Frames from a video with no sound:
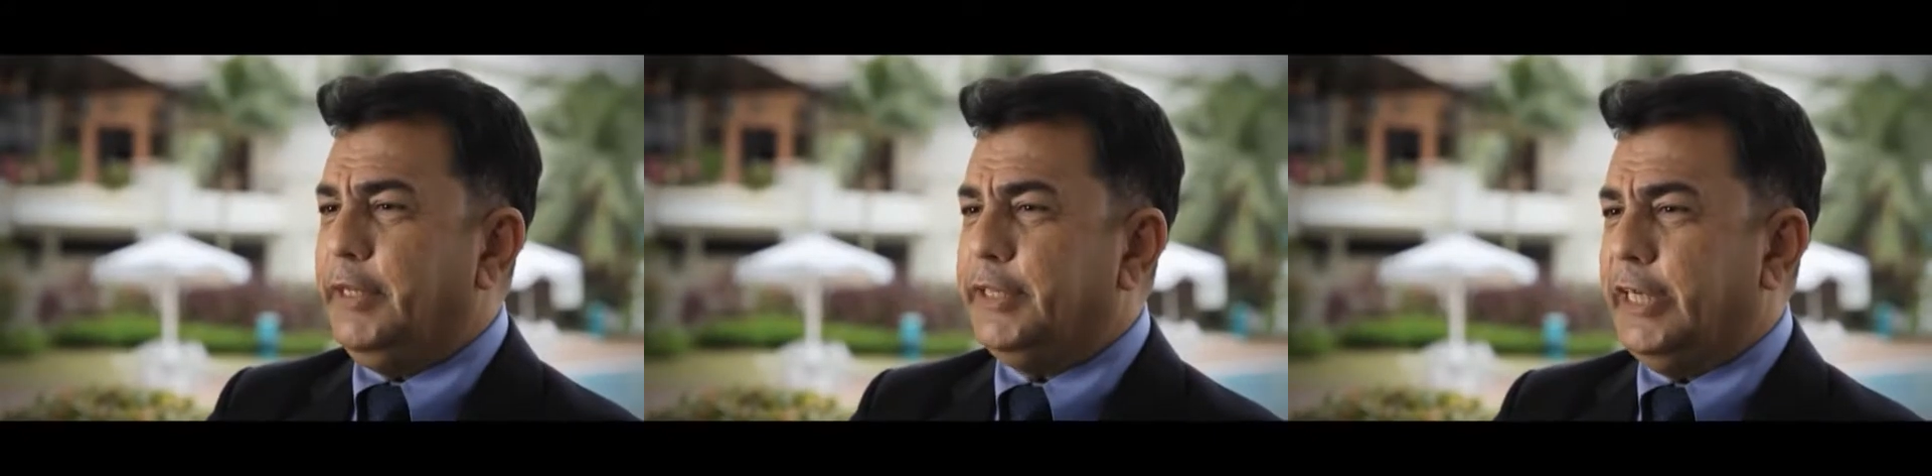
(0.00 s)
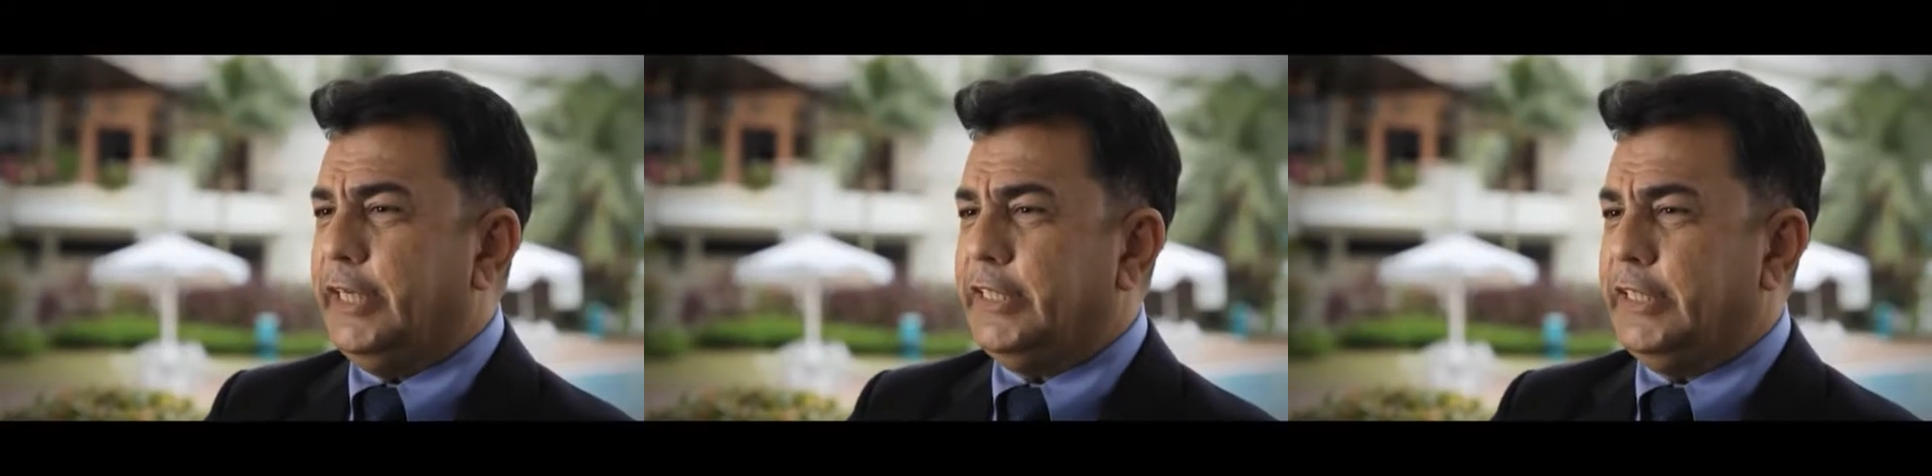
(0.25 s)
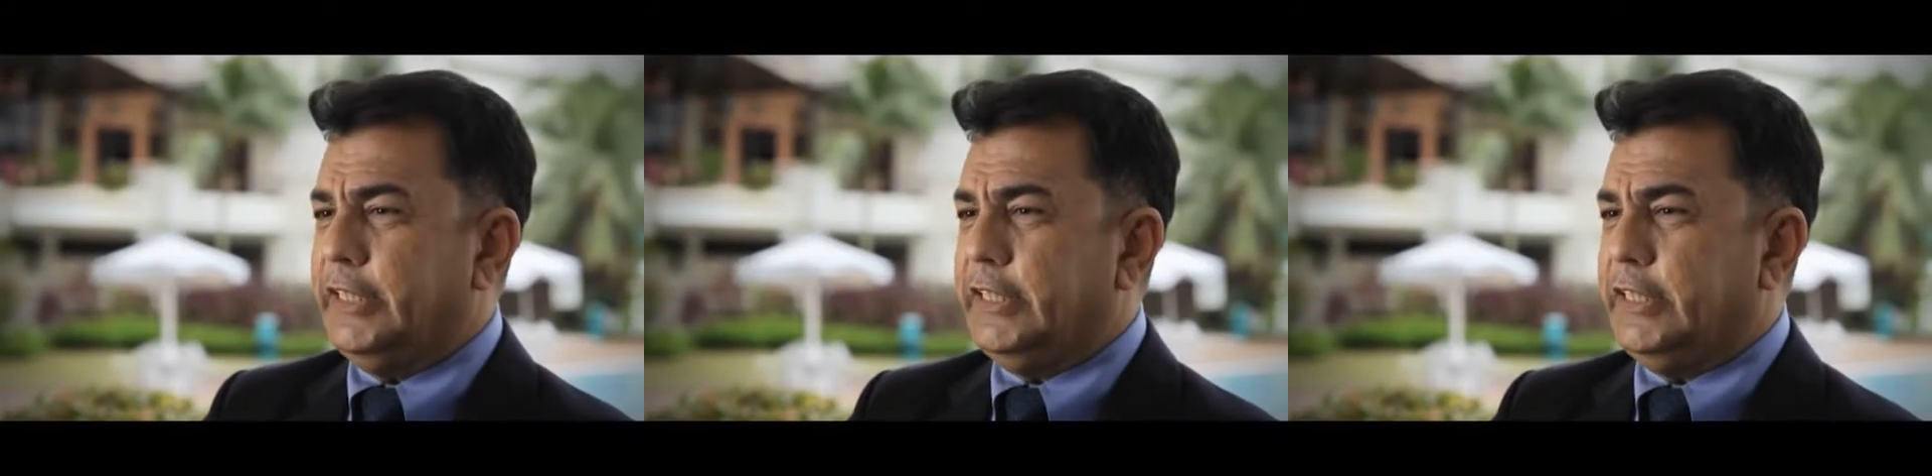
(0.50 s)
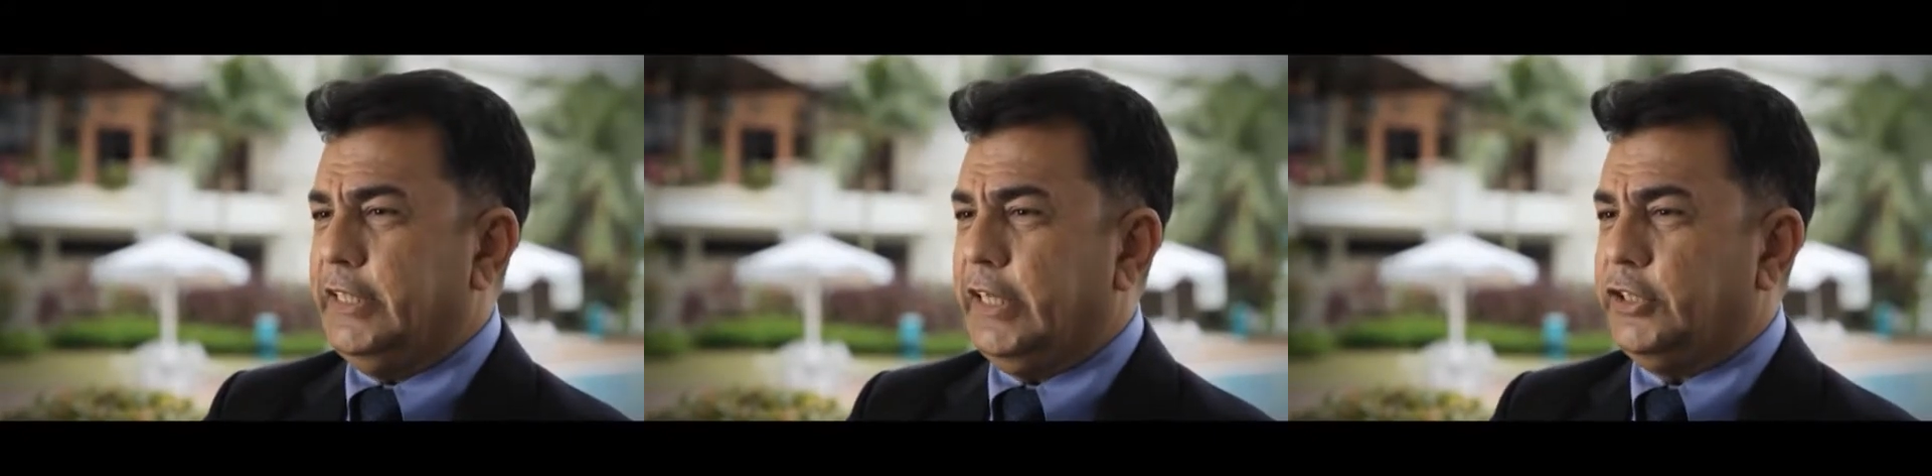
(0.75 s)
10 years in this
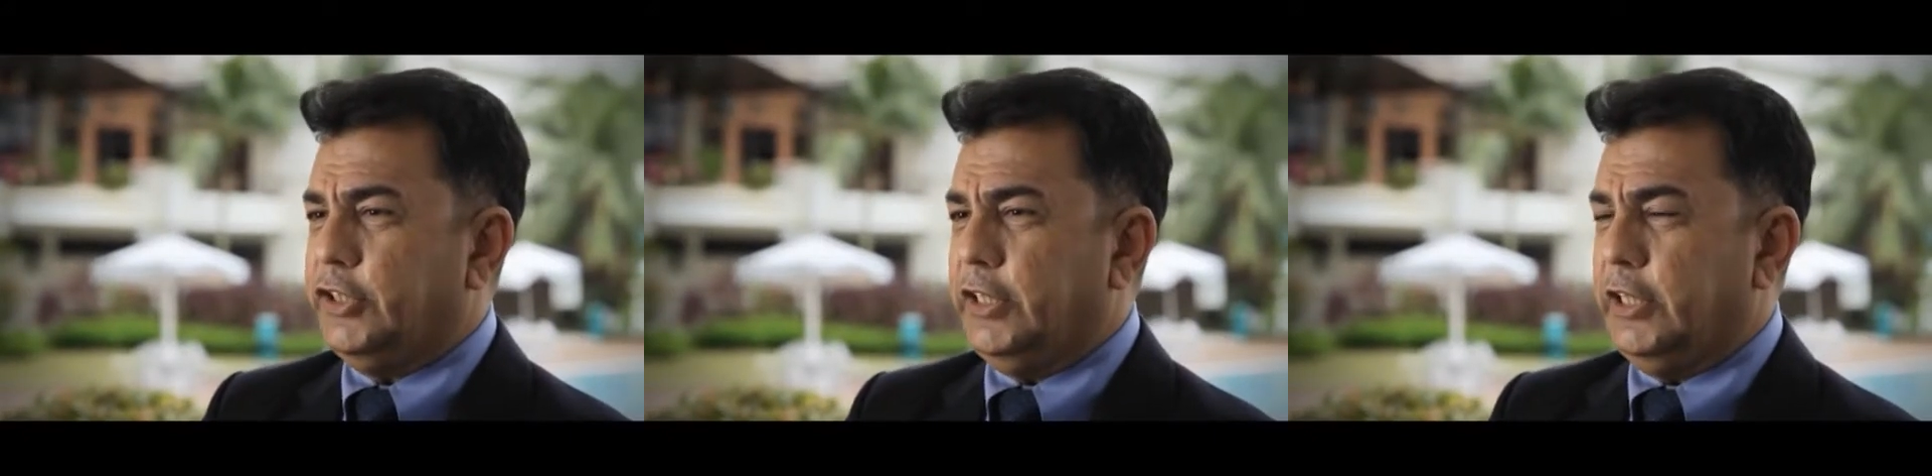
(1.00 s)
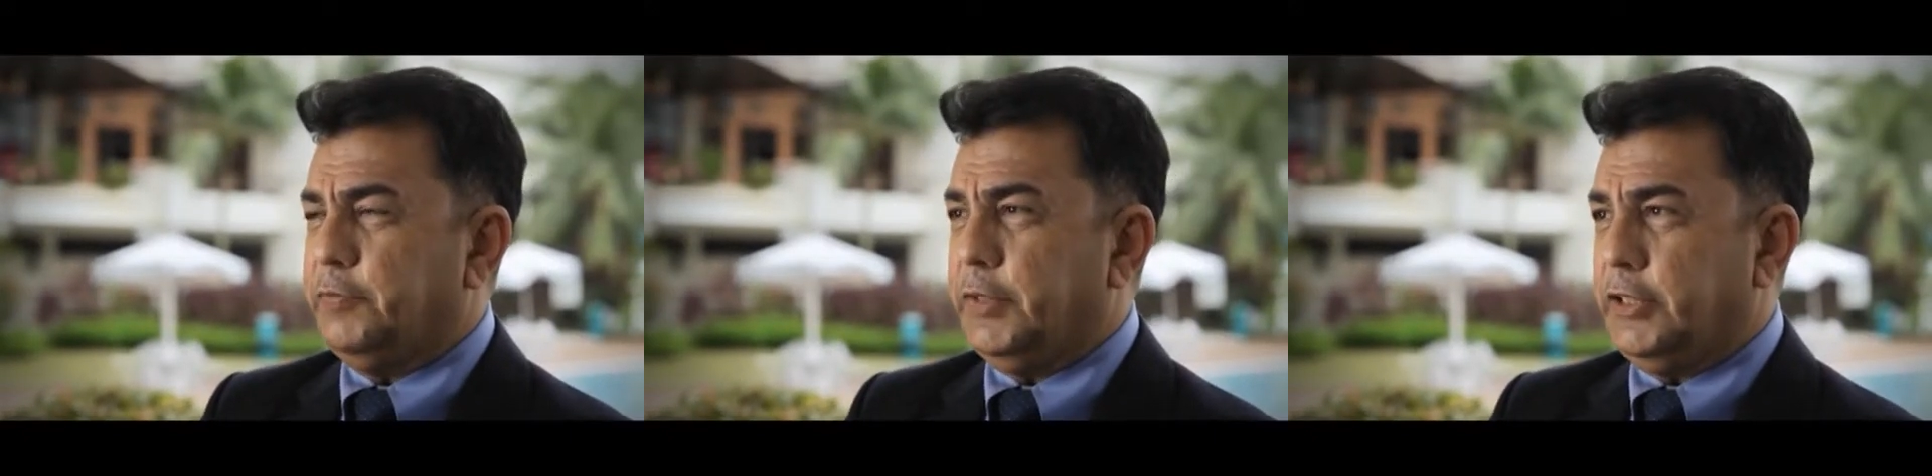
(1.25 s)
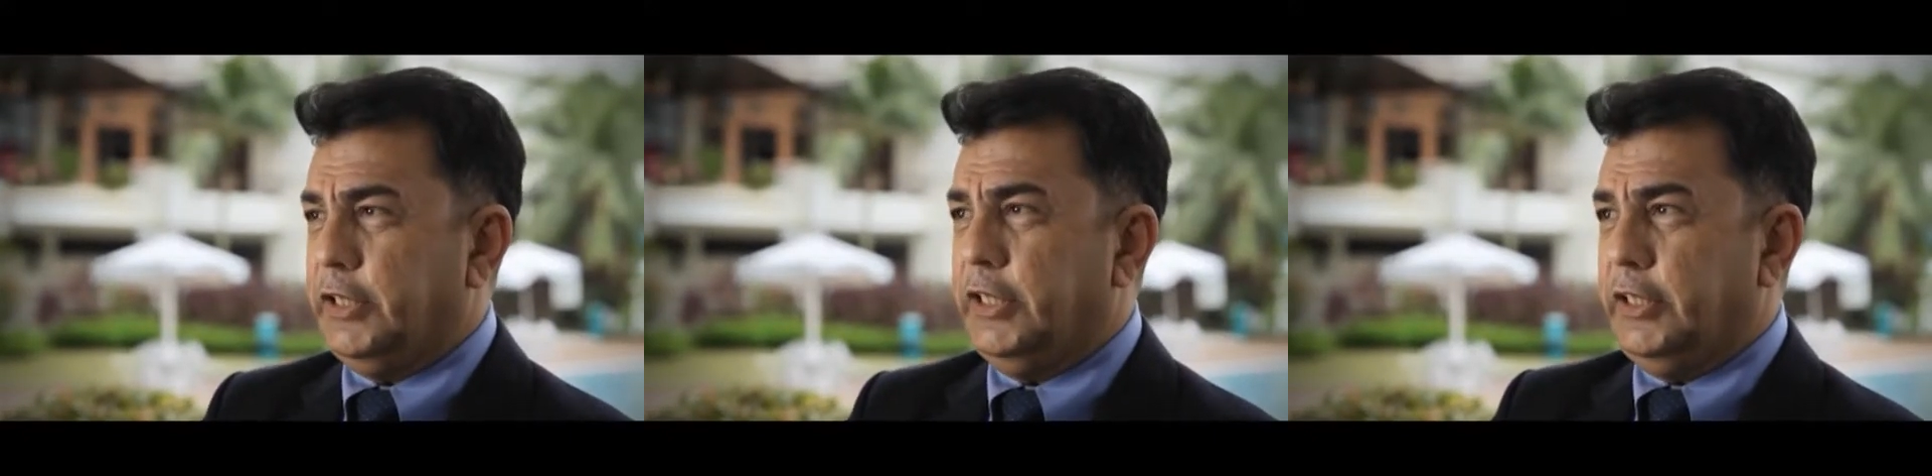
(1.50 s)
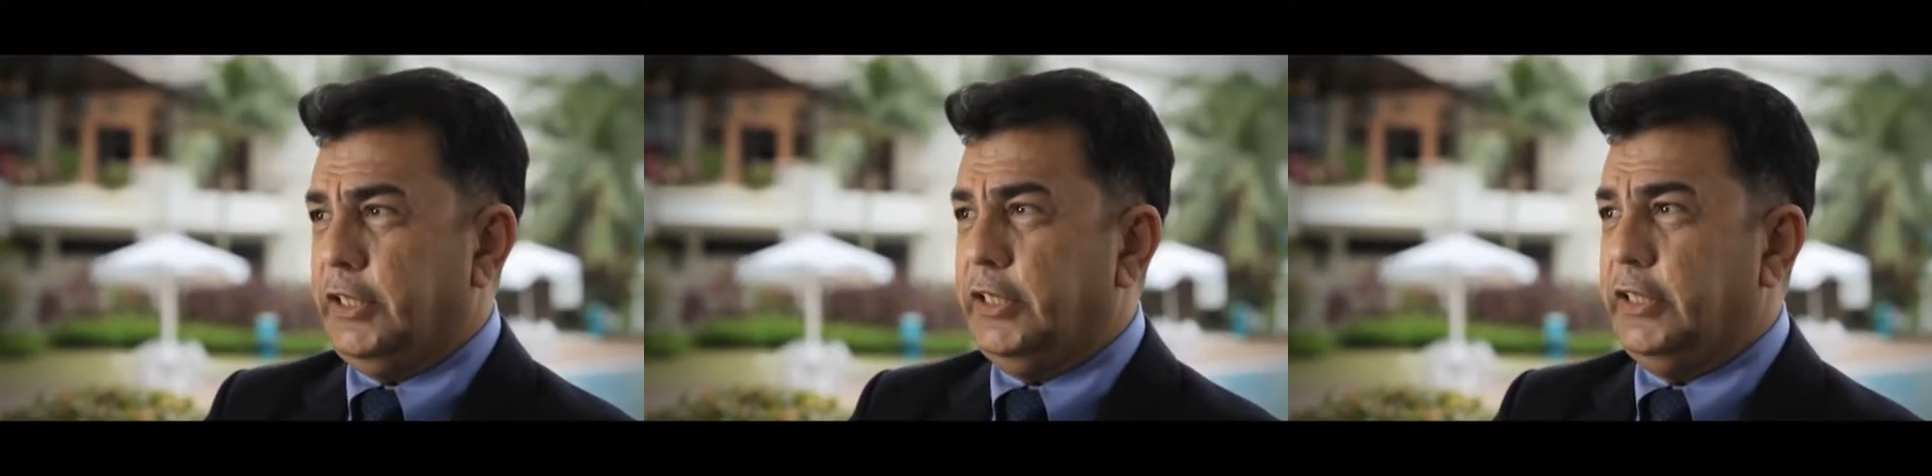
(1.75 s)
industry, especially
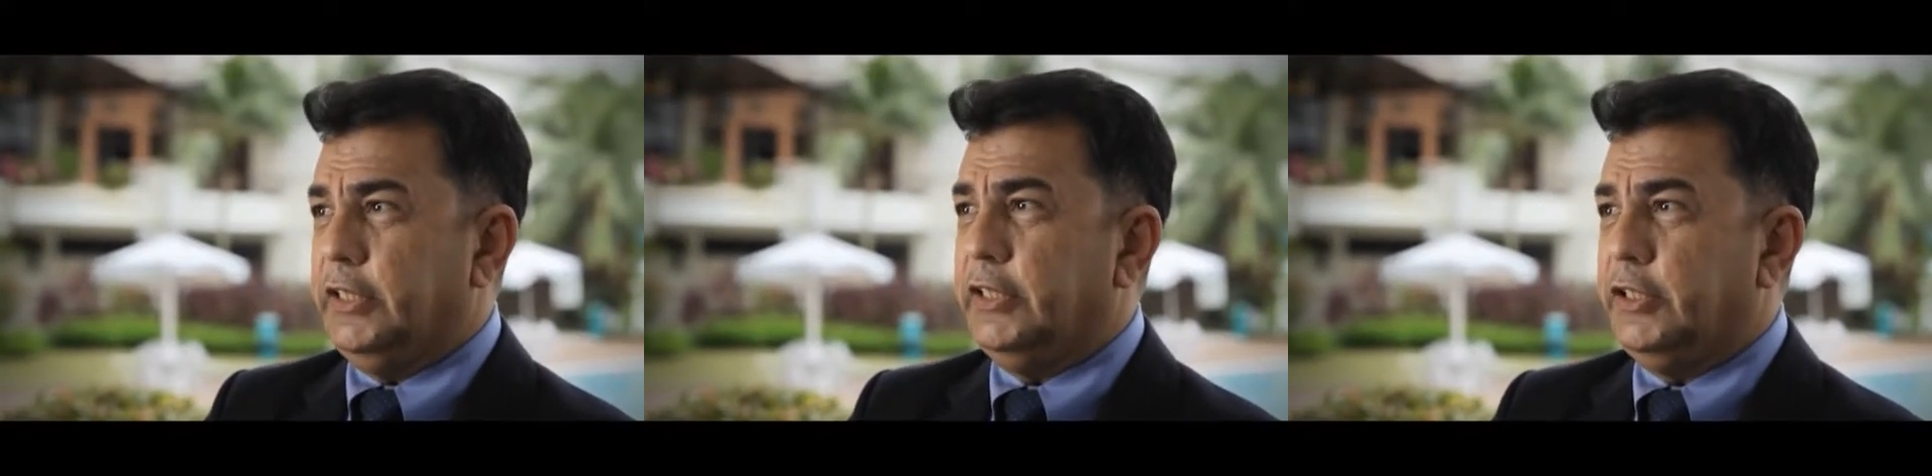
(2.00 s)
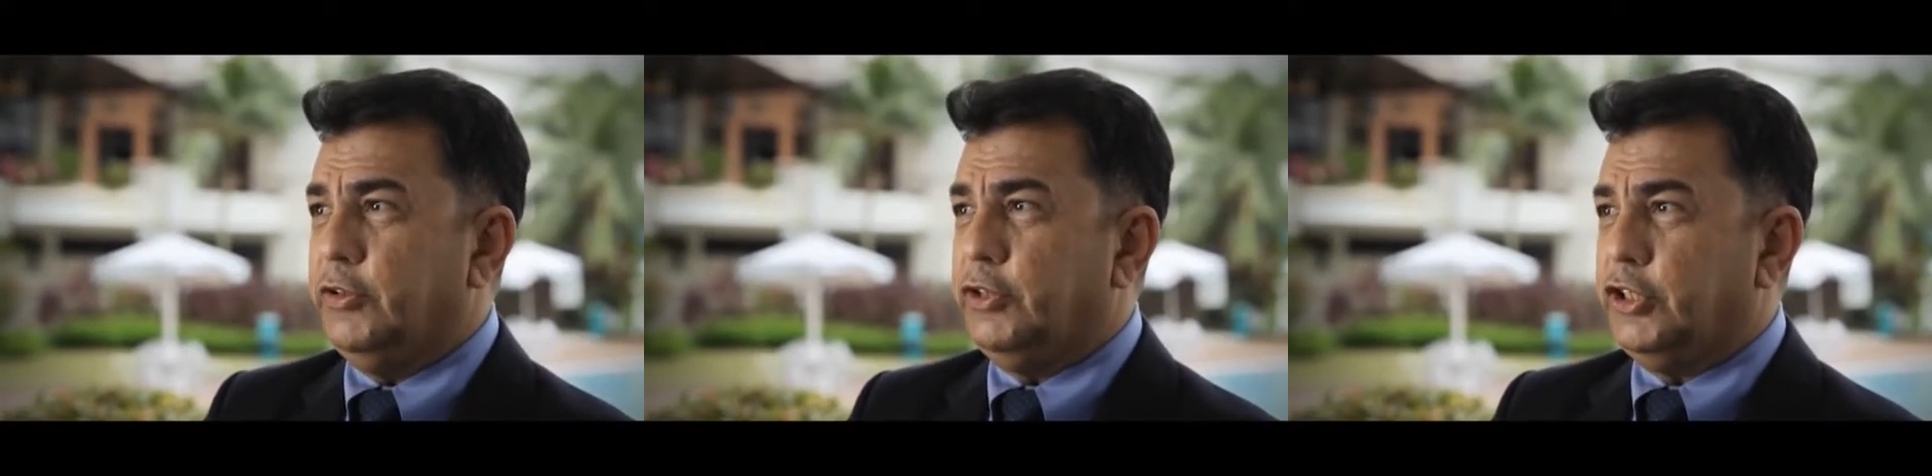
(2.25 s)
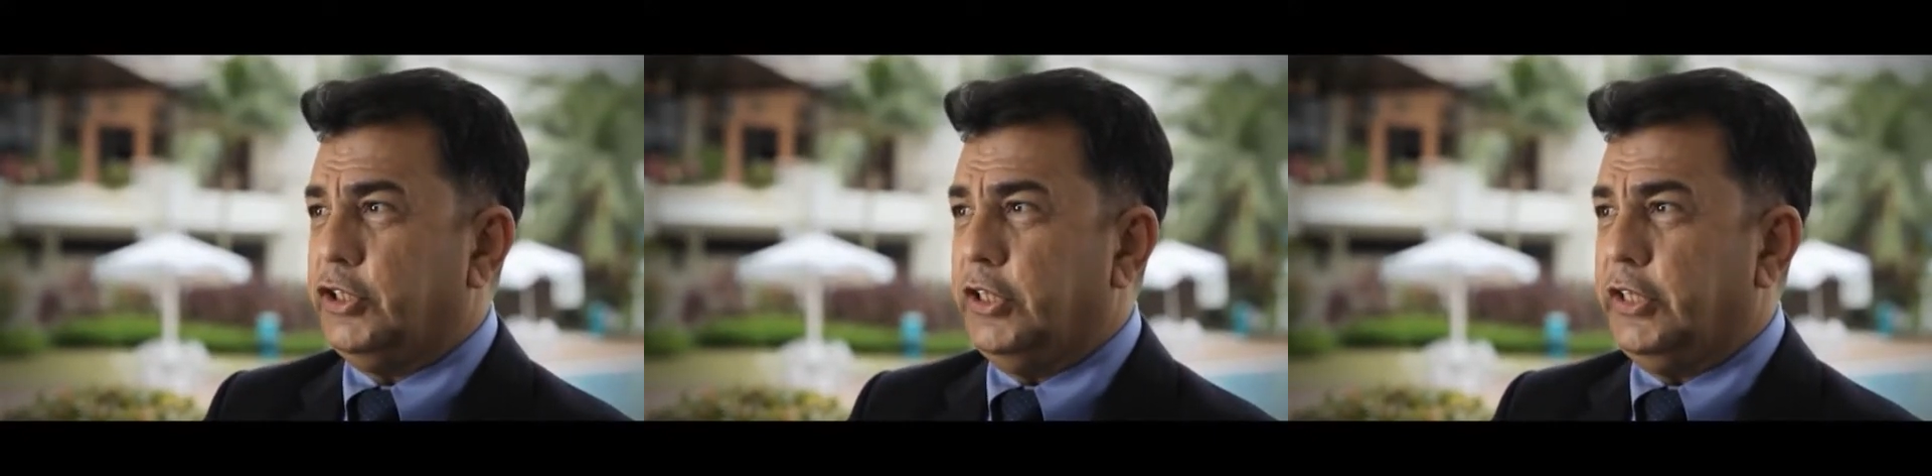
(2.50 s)
in the nutritional